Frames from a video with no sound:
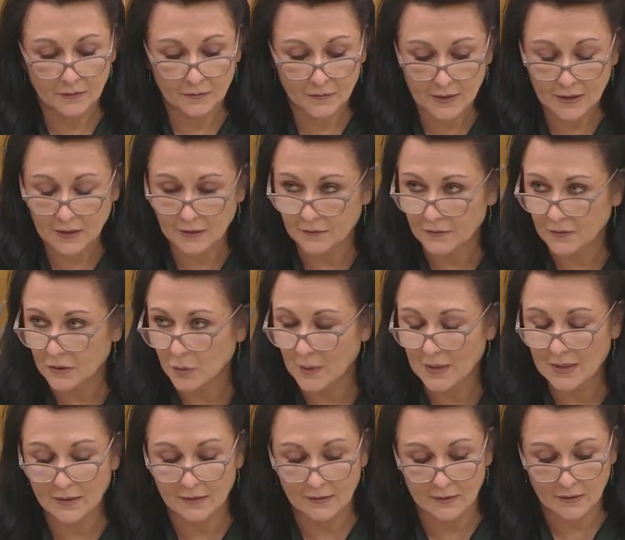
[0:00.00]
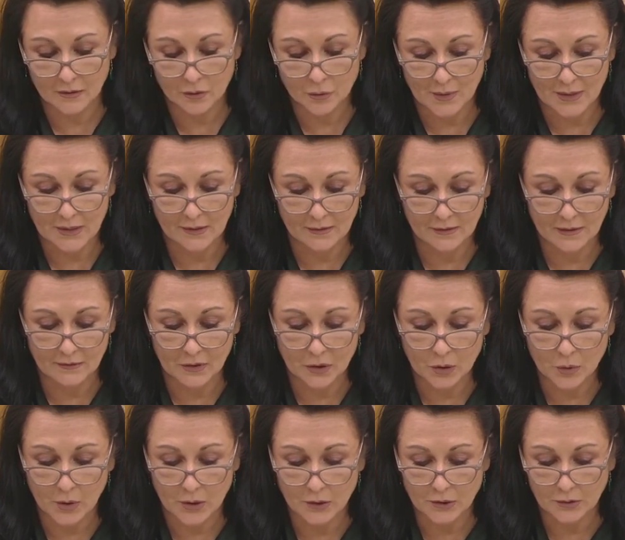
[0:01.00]
figure for 26-27
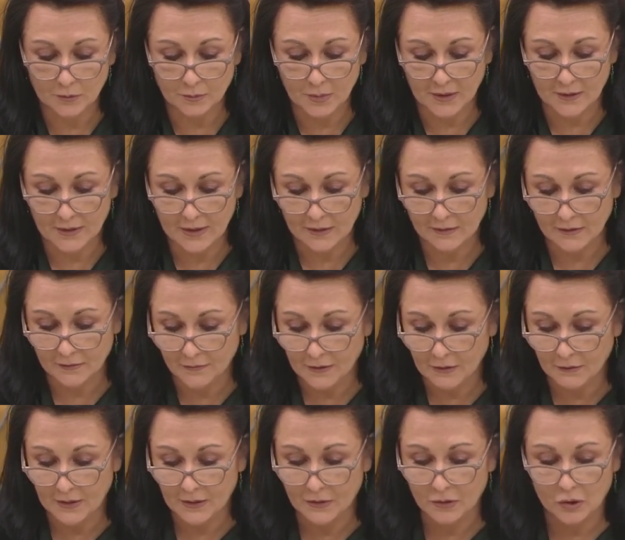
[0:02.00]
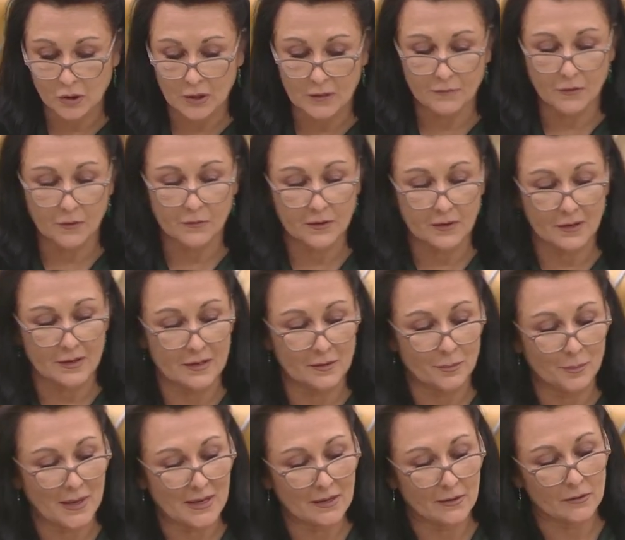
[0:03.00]
quoted by the SFRS Chief Officer is
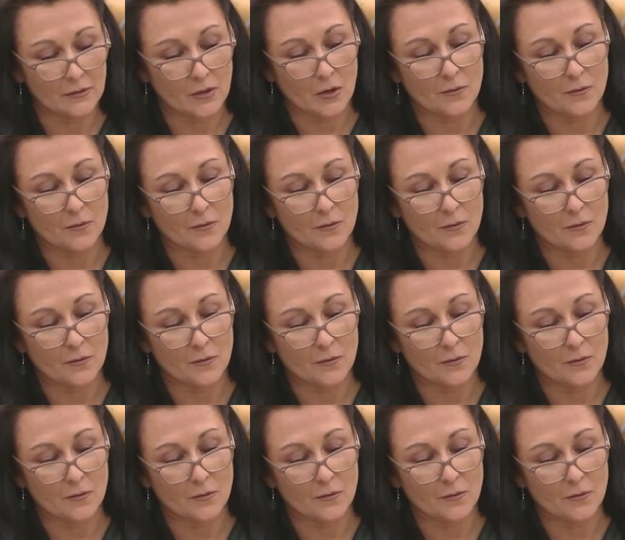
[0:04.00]
based